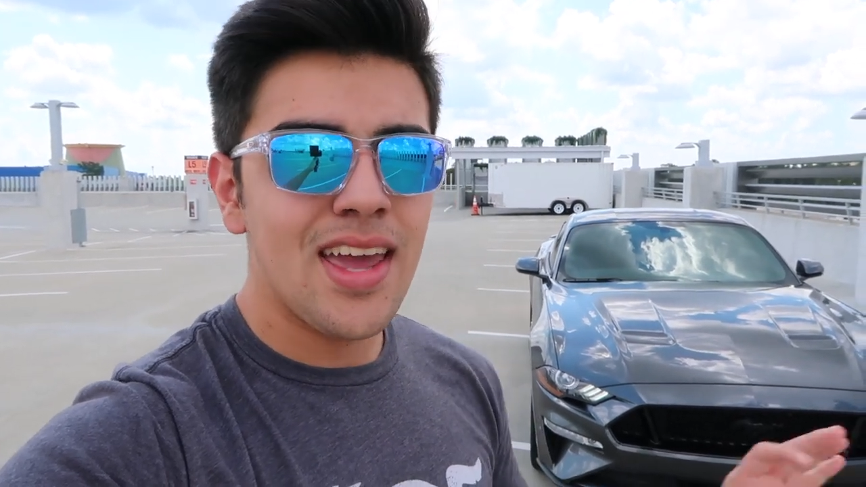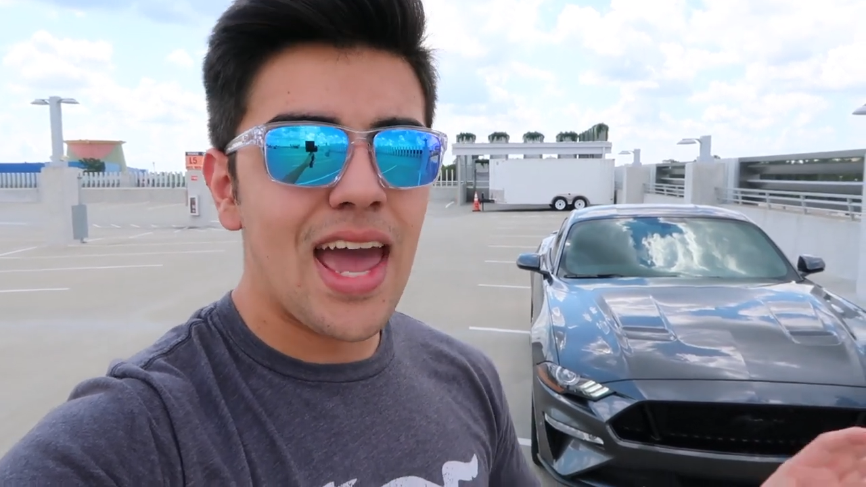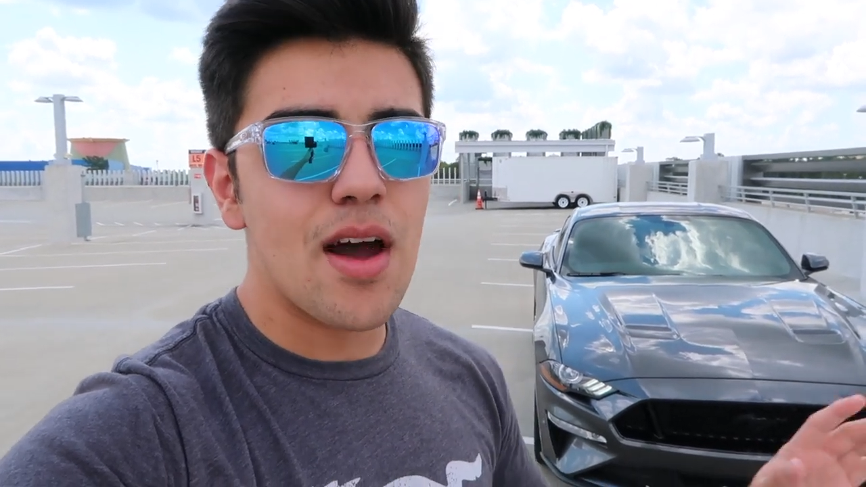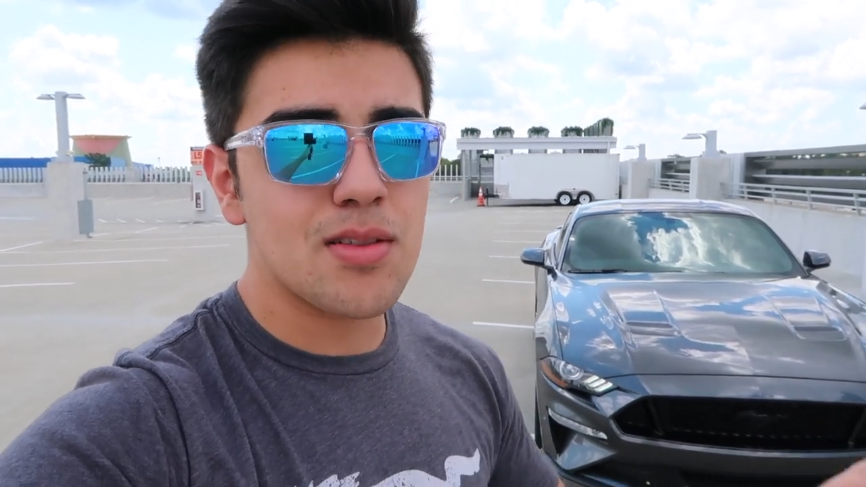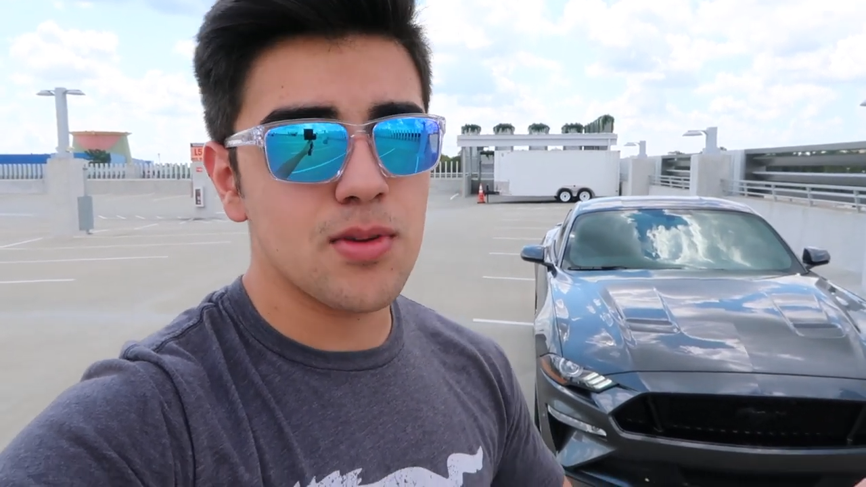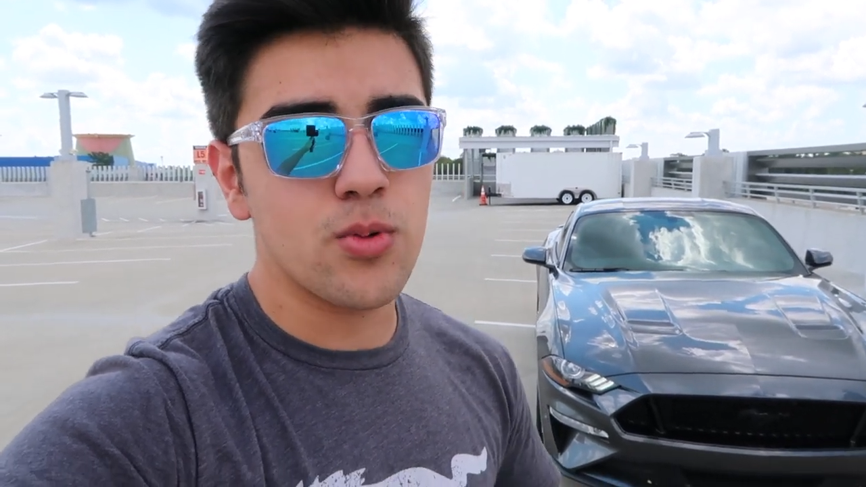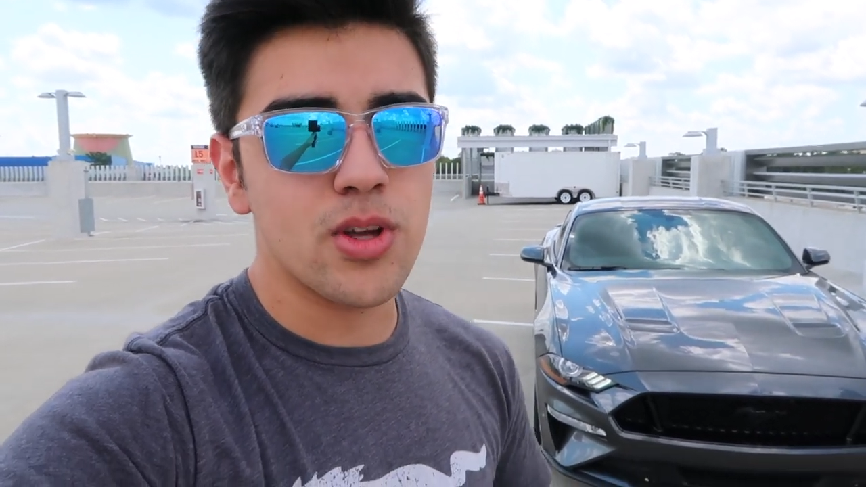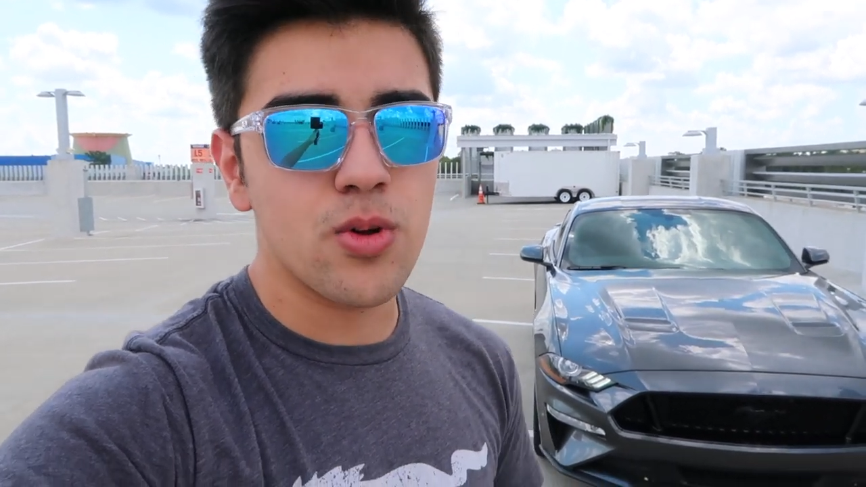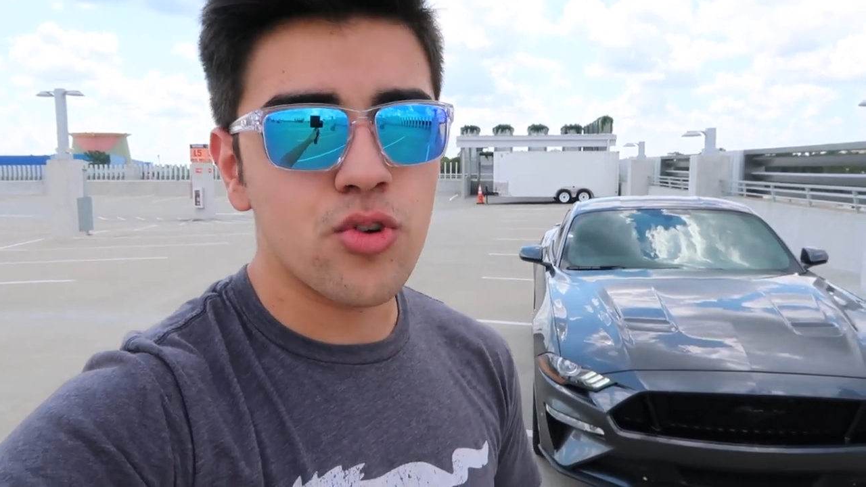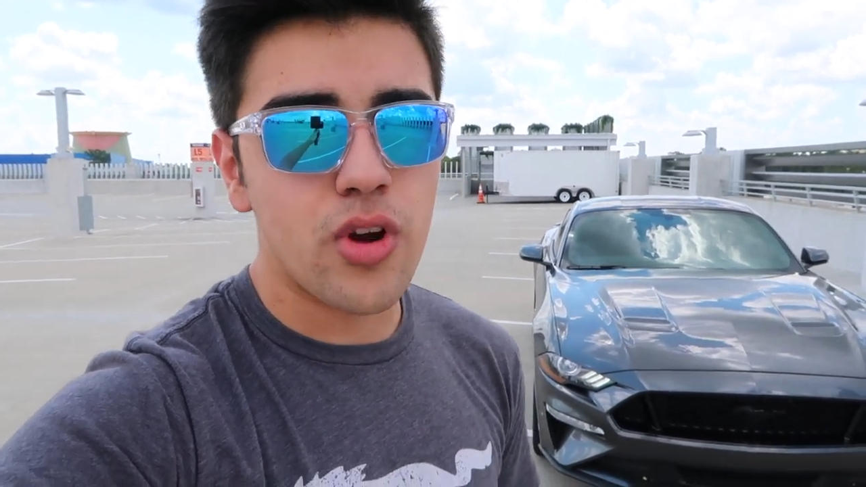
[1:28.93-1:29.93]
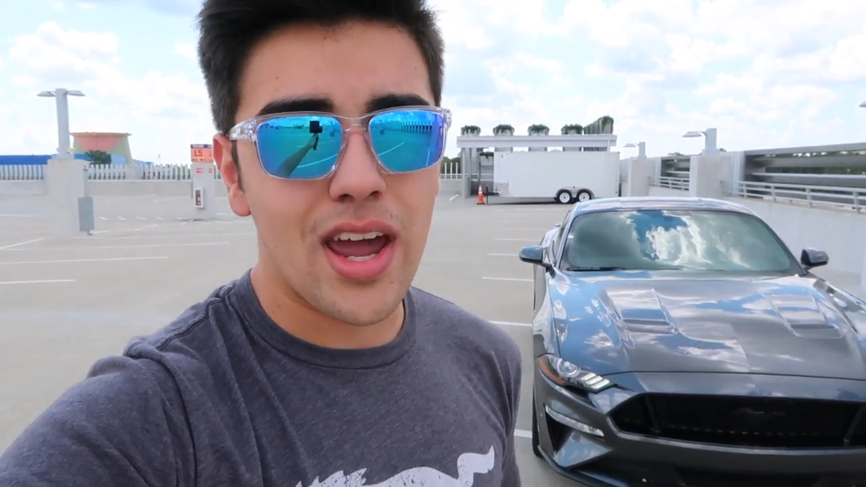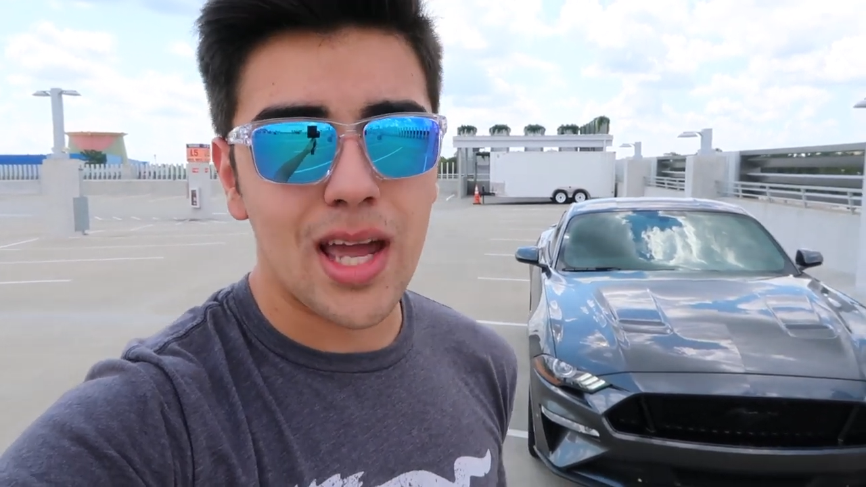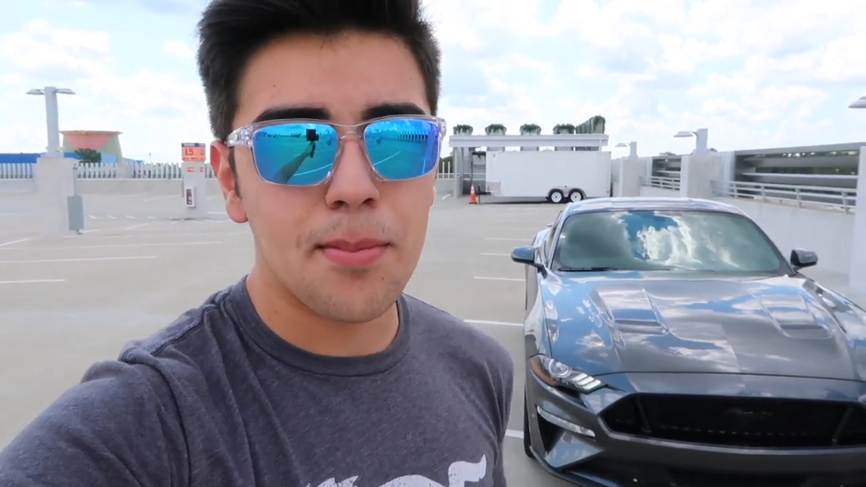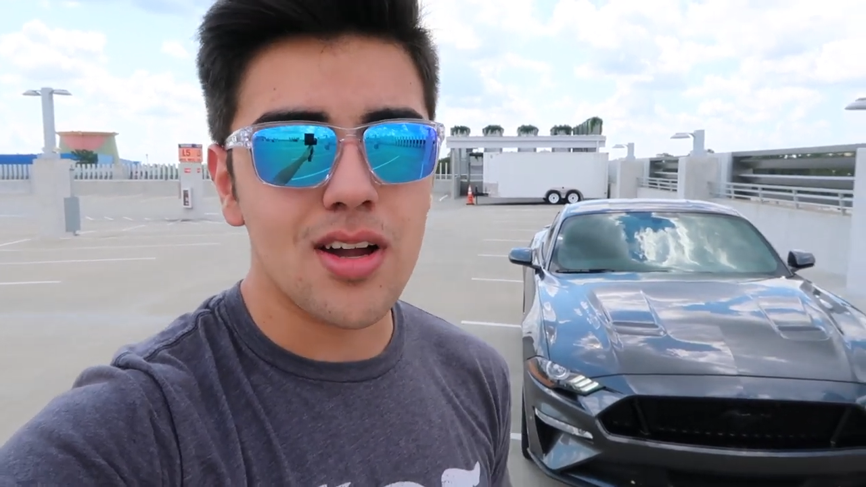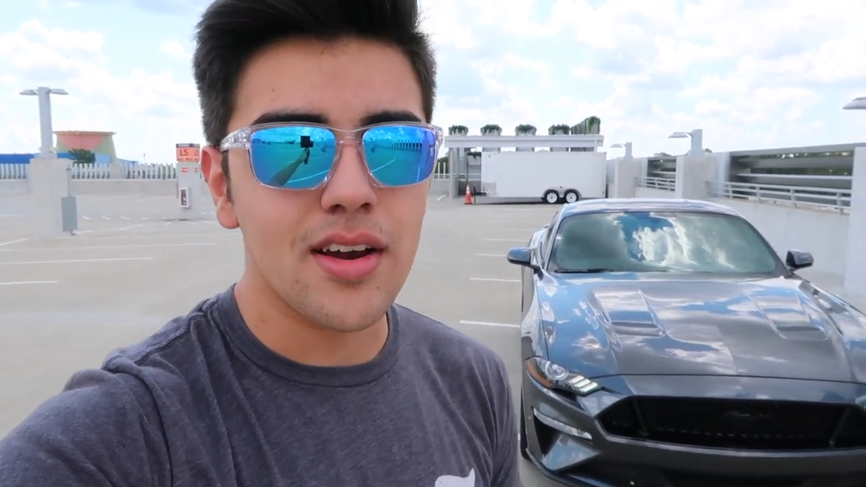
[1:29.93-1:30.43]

have some of the really cool track apps